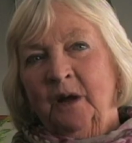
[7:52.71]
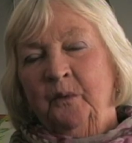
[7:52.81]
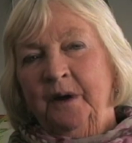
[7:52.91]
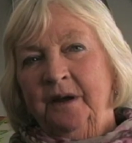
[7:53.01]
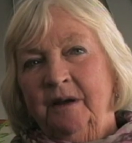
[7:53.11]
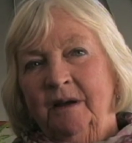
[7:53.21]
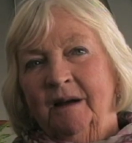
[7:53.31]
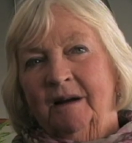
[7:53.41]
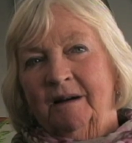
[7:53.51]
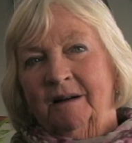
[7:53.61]
We
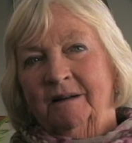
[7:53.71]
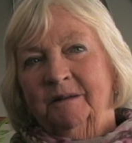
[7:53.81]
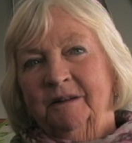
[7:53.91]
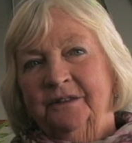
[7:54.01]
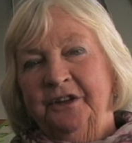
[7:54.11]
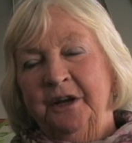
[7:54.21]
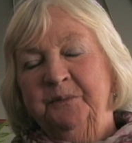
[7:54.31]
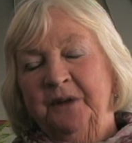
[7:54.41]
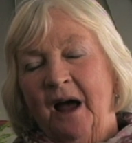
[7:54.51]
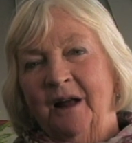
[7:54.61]
uh,
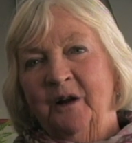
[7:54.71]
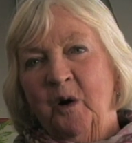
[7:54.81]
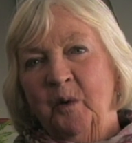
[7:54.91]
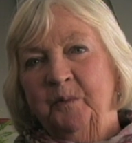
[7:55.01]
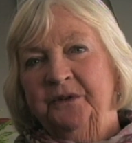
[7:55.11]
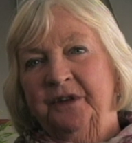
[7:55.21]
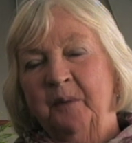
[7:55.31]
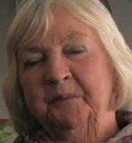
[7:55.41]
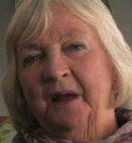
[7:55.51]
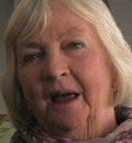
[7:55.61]
deep down hope
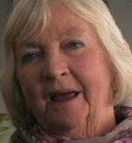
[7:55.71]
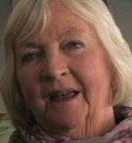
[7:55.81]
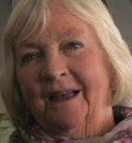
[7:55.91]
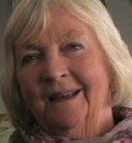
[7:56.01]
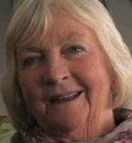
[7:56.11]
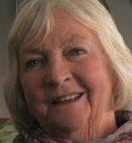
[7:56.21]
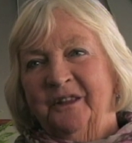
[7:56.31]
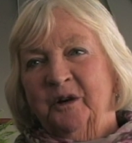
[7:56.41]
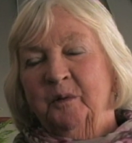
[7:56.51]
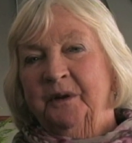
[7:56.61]
someday
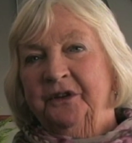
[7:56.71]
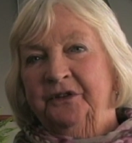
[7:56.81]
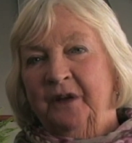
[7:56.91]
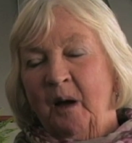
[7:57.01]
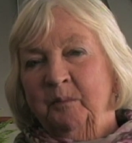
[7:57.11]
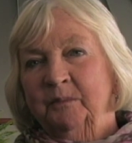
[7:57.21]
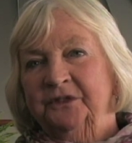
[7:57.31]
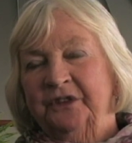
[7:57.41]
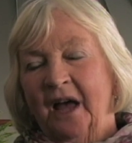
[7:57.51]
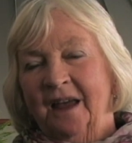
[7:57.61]
there will be some
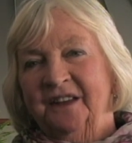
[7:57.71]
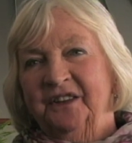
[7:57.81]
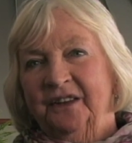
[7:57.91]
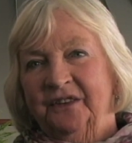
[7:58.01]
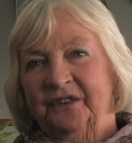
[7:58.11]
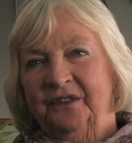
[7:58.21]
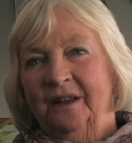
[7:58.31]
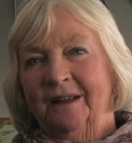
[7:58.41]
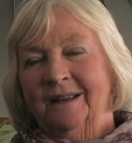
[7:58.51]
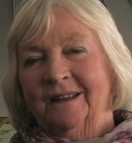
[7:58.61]

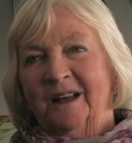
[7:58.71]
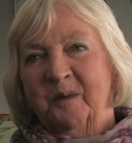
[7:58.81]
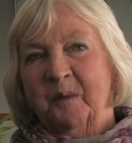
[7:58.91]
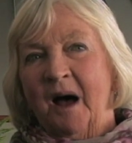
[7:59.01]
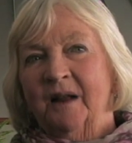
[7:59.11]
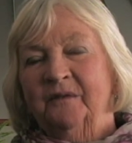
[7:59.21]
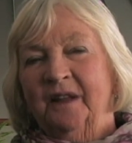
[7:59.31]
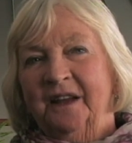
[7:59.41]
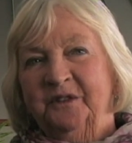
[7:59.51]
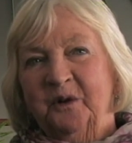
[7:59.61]
scientist come out of
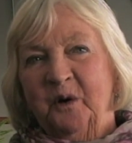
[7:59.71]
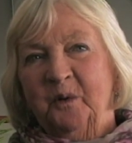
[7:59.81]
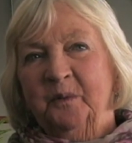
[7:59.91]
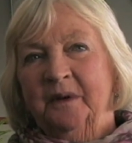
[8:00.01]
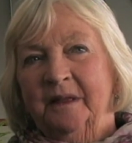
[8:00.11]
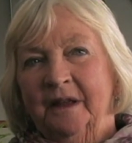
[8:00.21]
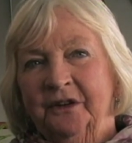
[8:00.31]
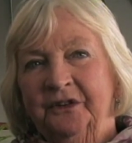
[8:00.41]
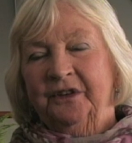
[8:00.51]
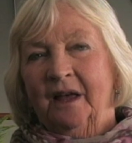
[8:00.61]
Latrobe and
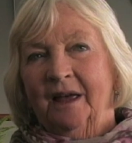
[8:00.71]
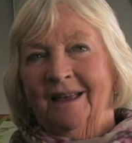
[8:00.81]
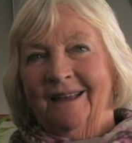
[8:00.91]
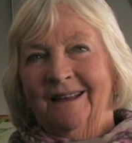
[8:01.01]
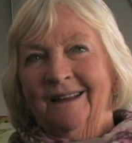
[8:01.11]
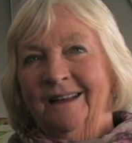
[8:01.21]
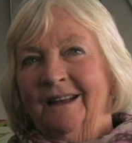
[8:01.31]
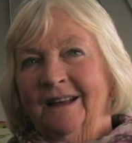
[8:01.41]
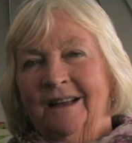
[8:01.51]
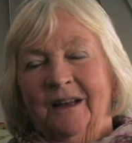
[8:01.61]
they'll say,
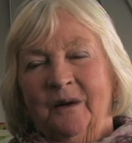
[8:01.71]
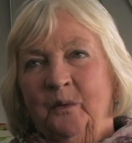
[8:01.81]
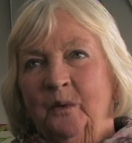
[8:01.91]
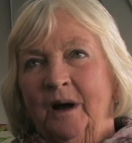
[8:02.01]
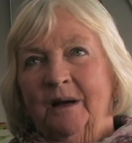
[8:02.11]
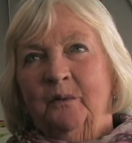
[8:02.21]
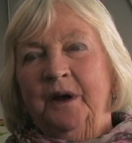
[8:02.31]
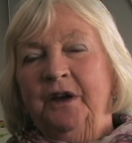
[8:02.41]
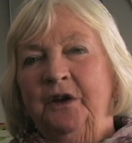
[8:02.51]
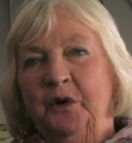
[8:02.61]

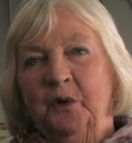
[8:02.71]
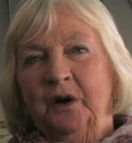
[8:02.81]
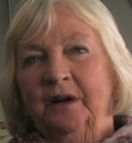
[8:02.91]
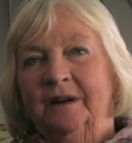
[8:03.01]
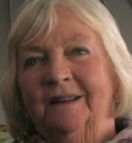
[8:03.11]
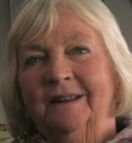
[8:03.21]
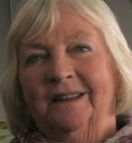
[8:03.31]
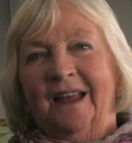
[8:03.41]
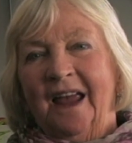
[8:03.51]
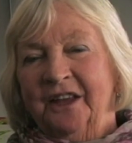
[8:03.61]
we cured
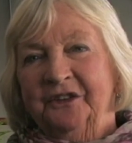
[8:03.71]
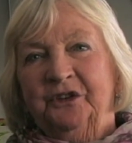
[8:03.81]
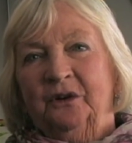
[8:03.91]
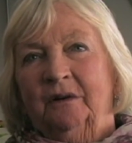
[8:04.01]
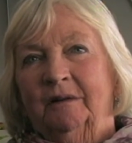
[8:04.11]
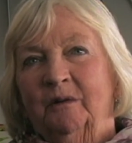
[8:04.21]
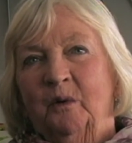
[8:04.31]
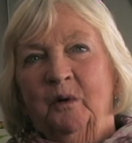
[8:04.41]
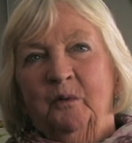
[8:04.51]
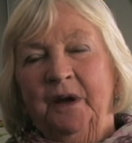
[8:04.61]
cancer,
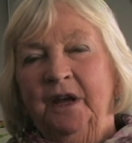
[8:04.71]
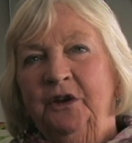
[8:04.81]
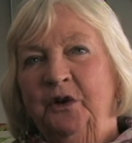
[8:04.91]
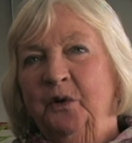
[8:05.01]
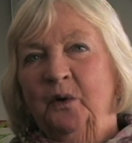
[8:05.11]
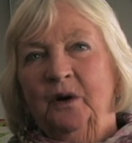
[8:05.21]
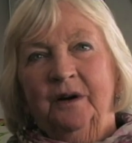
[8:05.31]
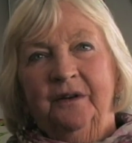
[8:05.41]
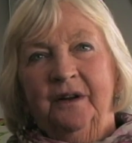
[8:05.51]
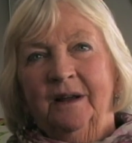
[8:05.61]
or we
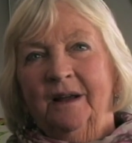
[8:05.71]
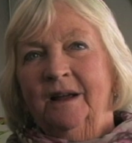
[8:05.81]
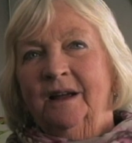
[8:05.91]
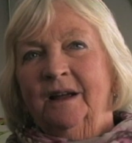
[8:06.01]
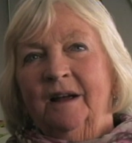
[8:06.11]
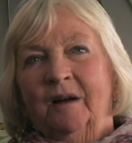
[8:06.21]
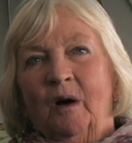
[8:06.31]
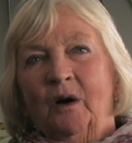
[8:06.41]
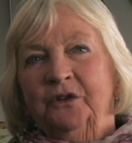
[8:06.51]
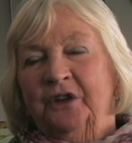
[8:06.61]
cured
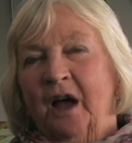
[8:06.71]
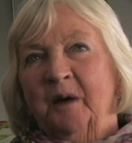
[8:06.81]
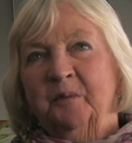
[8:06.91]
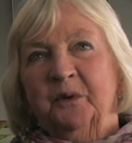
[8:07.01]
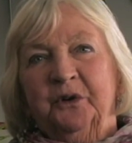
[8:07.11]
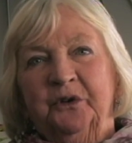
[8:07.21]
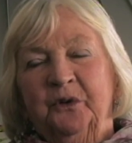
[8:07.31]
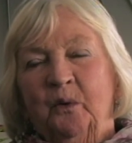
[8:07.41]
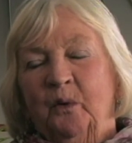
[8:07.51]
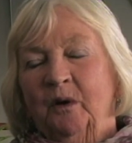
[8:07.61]

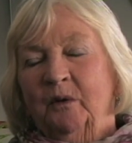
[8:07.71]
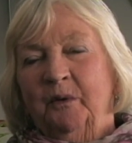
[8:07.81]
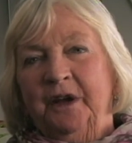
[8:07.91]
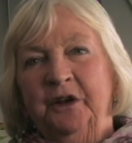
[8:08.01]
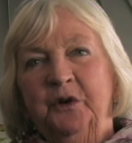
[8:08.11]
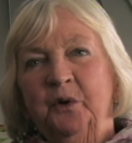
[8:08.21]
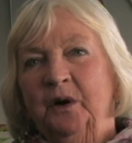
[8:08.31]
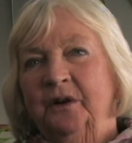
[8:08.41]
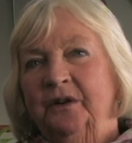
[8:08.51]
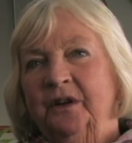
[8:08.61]
Alzheimer's, or we cured